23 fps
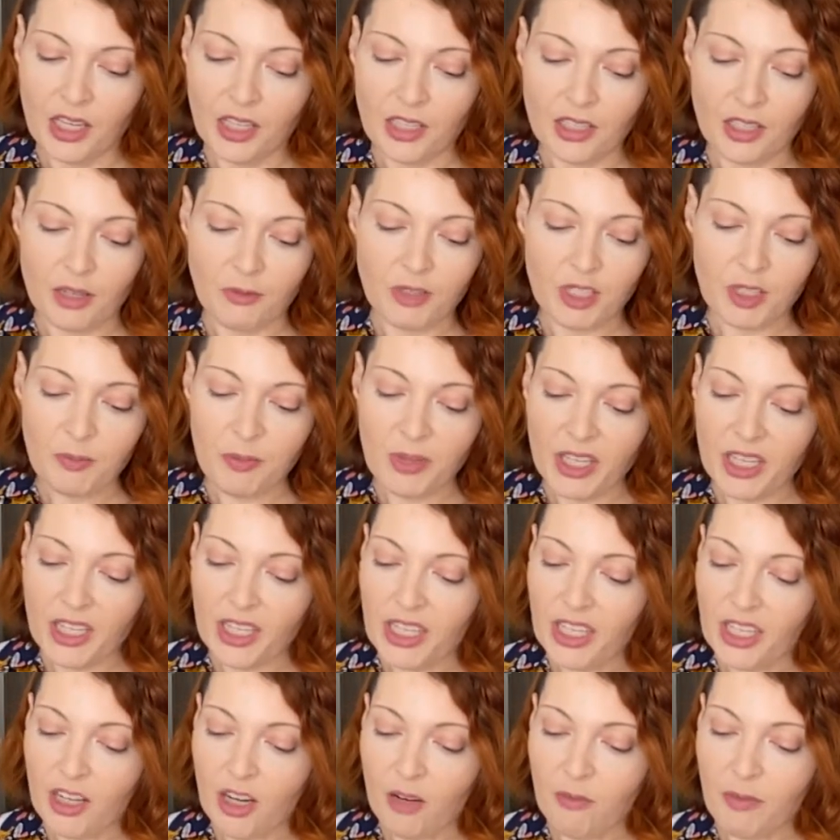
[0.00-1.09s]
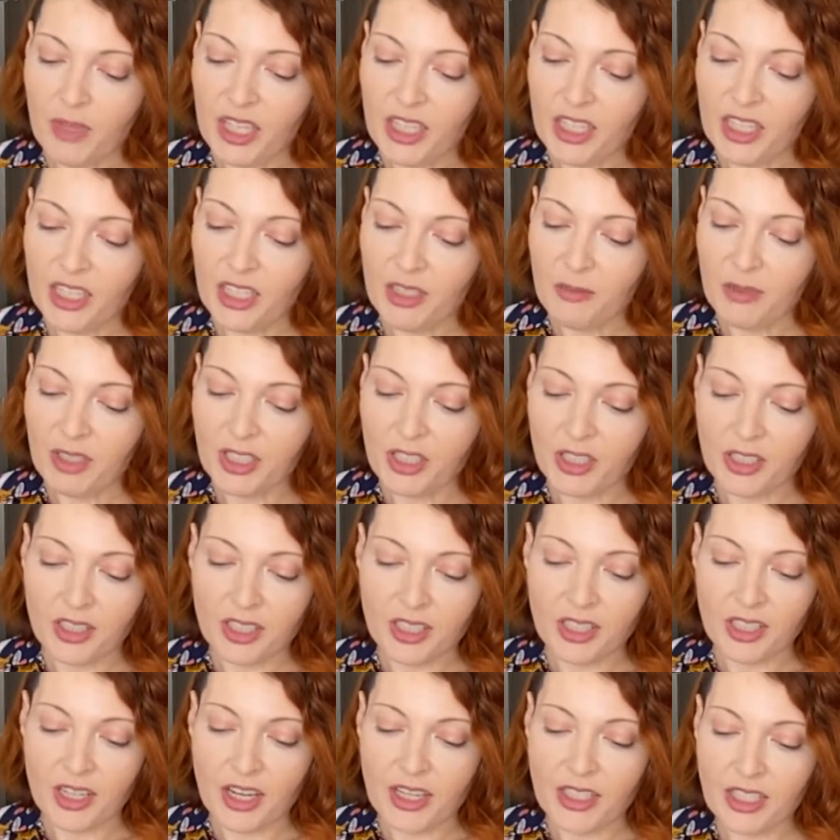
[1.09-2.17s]
So I'm just beating it on medium until
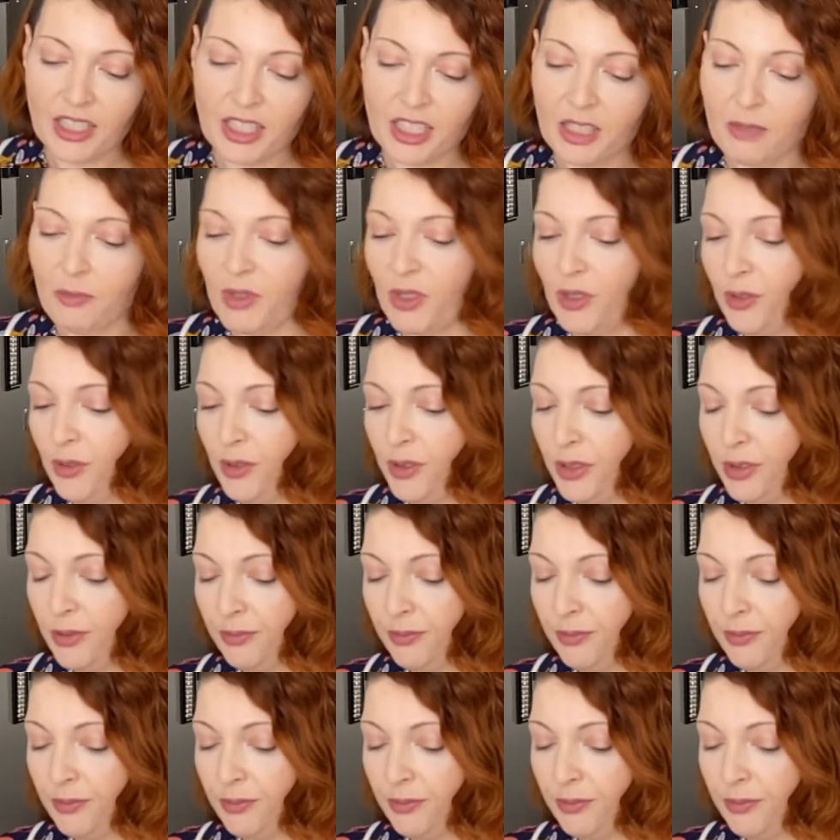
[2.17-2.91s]
it's nice and smooth.